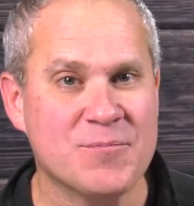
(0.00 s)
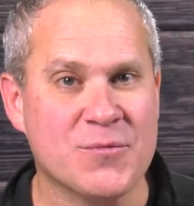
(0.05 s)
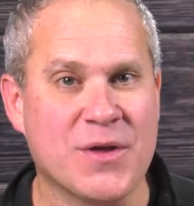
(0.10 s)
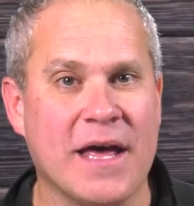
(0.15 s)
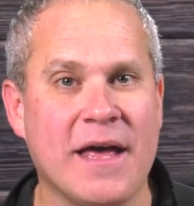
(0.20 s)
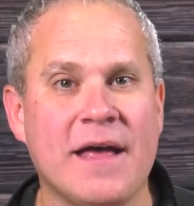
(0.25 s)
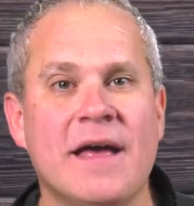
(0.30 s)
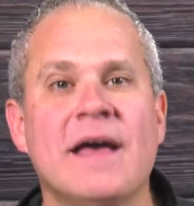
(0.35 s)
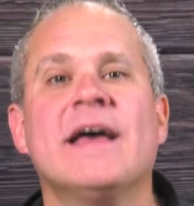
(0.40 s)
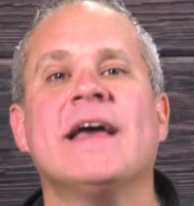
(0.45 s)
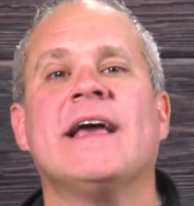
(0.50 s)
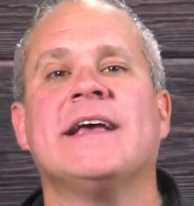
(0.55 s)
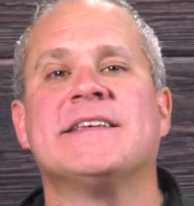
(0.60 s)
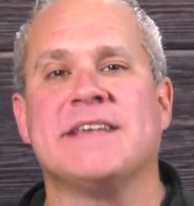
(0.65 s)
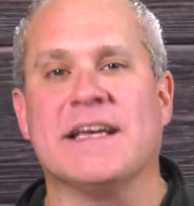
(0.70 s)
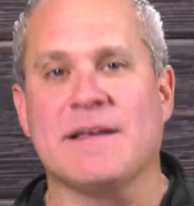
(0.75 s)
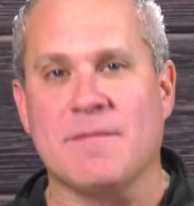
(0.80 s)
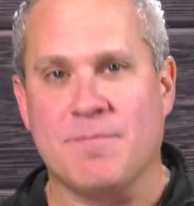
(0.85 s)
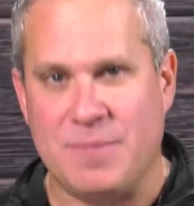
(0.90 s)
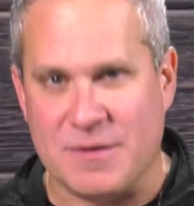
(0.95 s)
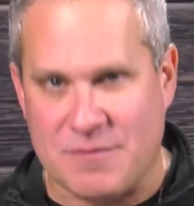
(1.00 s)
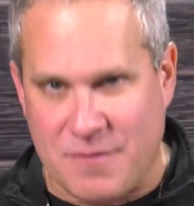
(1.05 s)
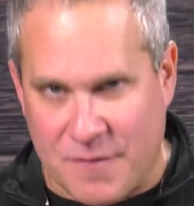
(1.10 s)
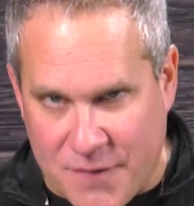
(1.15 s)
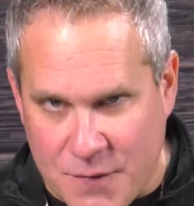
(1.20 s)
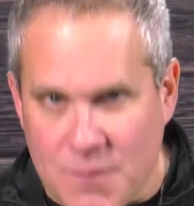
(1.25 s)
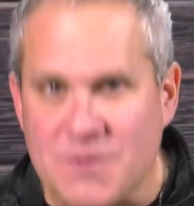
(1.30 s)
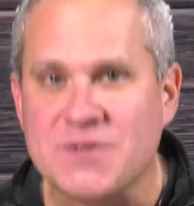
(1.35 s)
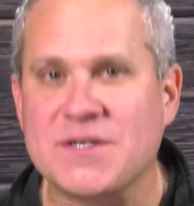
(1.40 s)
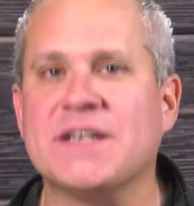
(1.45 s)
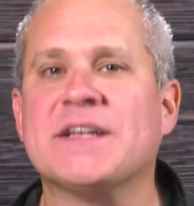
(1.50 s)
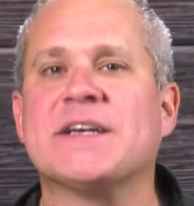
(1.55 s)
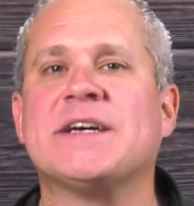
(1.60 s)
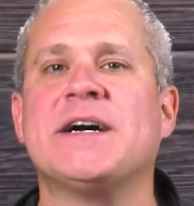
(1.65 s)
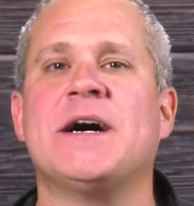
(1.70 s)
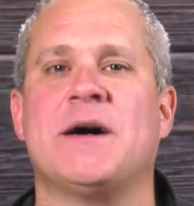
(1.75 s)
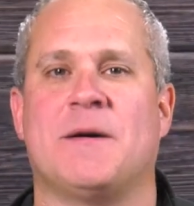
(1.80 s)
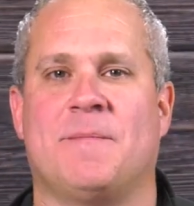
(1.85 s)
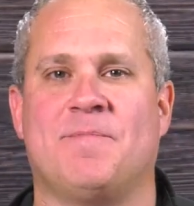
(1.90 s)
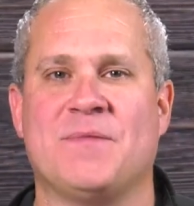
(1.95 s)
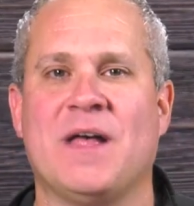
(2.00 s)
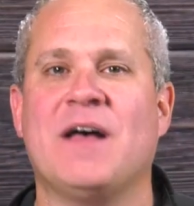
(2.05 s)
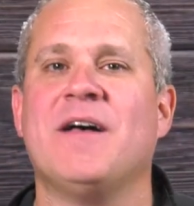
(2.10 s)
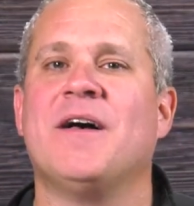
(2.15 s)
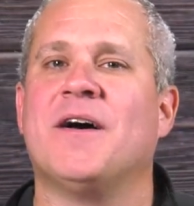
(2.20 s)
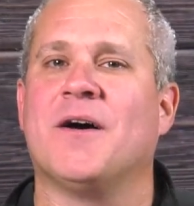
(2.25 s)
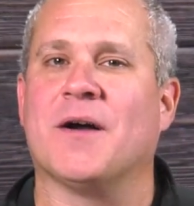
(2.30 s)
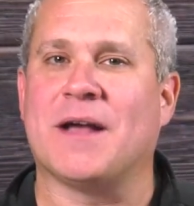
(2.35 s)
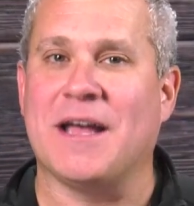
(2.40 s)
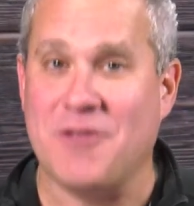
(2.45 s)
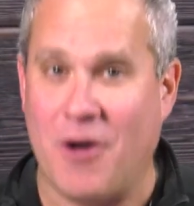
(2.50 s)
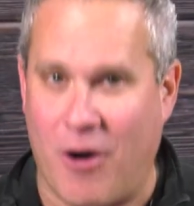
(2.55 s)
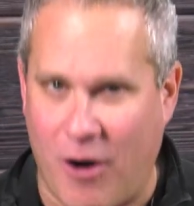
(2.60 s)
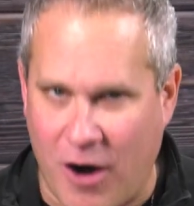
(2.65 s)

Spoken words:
Okay. He's saying, but the fruit's going to come. Okay, the